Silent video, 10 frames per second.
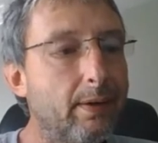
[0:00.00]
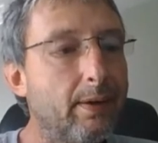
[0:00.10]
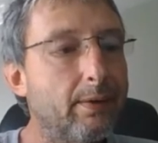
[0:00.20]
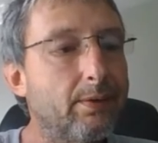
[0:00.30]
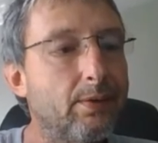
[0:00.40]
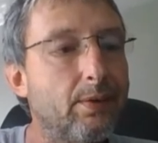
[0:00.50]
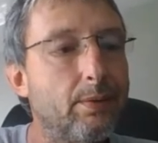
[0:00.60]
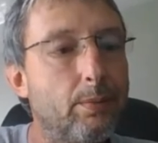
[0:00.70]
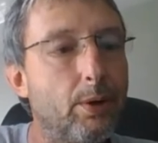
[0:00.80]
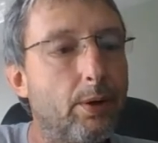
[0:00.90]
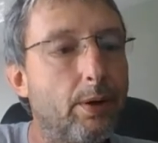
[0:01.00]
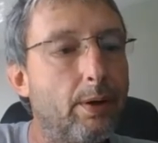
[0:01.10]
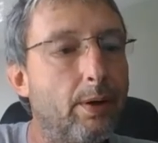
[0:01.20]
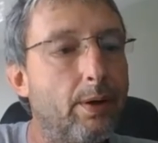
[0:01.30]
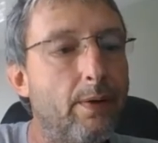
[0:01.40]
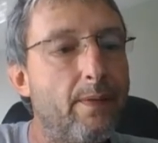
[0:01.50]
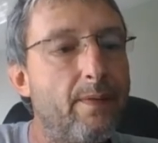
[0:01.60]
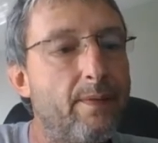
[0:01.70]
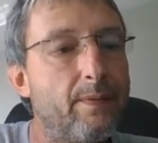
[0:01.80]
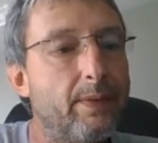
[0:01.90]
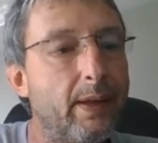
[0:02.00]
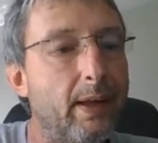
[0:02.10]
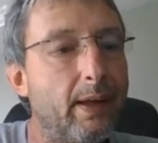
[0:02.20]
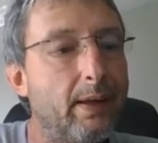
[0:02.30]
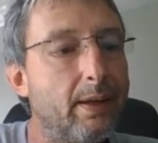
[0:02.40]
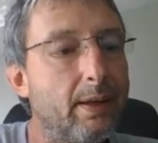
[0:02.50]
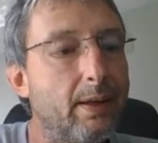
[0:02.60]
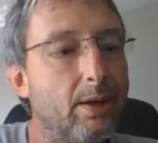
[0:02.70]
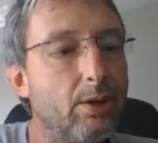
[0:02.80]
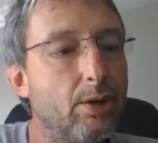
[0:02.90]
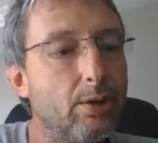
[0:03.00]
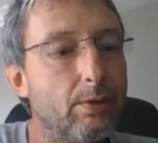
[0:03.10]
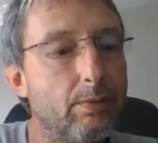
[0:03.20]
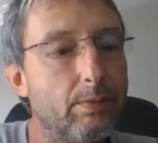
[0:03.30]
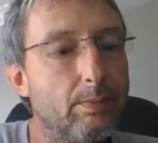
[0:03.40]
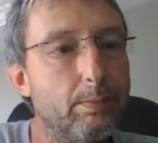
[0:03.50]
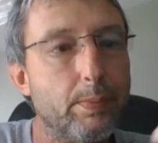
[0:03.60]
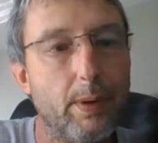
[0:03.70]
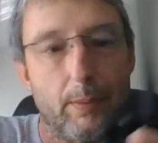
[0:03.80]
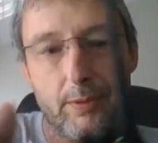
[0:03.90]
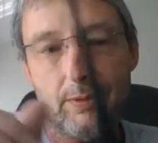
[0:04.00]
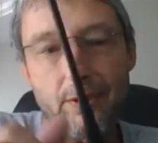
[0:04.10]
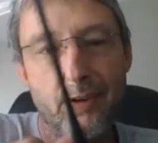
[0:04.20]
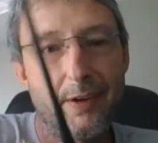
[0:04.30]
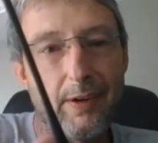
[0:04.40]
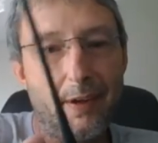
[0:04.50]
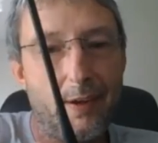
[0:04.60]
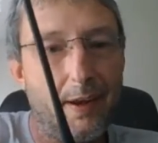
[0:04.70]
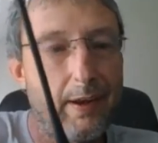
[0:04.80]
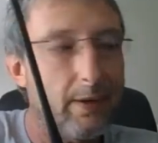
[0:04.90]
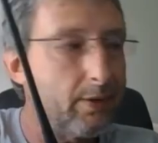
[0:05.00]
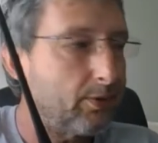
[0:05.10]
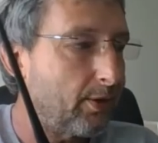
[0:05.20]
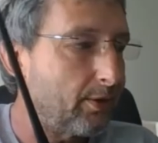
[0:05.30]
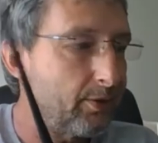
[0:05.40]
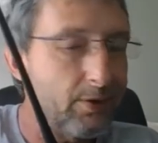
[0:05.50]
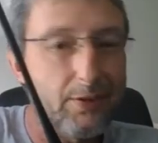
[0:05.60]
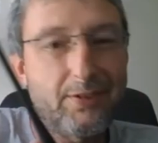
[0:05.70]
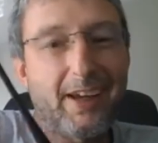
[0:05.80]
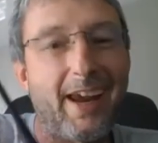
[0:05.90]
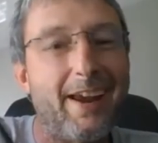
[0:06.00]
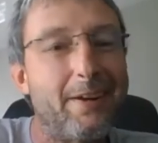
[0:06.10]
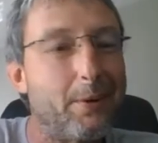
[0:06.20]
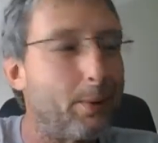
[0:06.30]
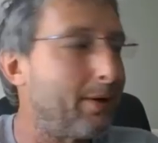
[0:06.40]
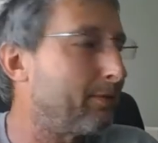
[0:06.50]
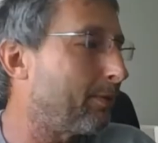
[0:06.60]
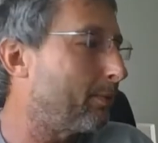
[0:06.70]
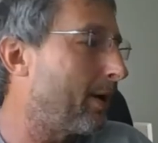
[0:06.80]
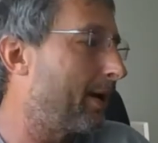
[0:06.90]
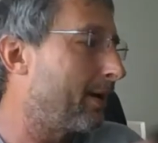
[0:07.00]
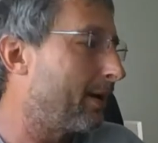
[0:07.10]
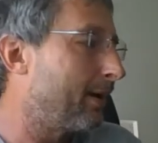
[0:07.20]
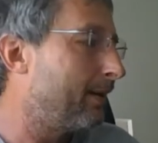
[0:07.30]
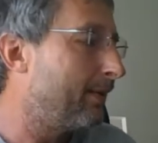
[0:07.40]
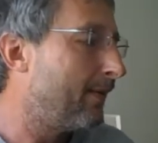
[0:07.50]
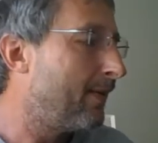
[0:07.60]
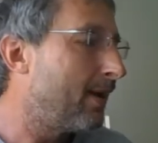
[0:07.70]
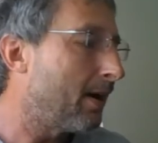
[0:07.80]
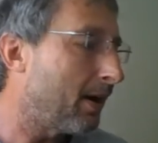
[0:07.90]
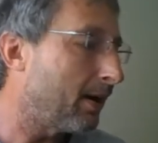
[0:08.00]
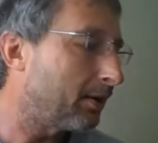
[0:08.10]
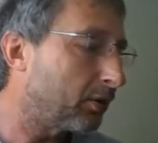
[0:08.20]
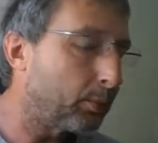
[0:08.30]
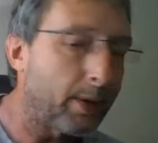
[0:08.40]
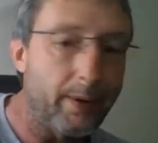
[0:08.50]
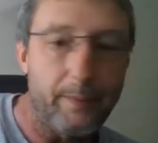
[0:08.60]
There's 2 more. And I probably shouldn't have done that because I just scanned away from my hotspot.